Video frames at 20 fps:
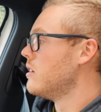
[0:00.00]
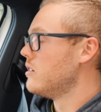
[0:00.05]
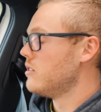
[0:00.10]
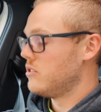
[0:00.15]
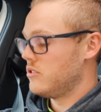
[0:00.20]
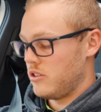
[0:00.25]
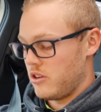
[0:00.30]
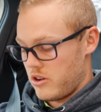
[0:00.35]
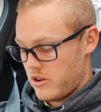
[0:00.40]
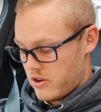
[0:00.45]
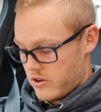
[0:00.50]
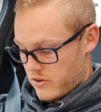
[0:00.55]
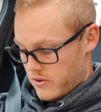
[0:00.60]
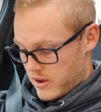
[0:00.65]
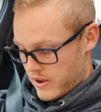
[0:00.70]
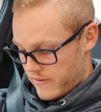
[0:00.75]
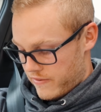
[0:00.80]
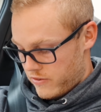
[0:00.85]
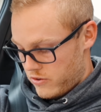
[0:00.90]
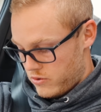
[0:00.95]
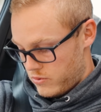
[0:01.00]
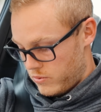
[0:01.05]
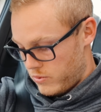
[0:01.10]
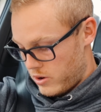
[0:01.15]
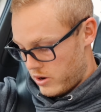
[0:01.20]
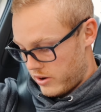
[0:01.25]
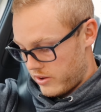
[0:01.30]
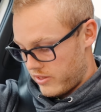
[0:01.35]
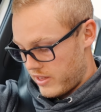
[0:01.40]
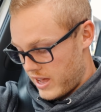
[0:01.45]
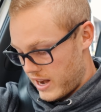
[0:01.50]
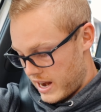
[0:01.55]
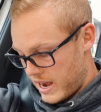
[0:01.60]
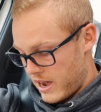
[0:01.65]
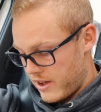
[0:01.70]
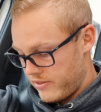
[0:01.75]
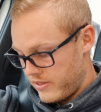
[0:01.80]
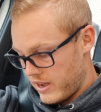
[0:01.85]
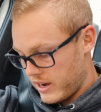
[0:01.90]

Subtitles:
So if you work that out,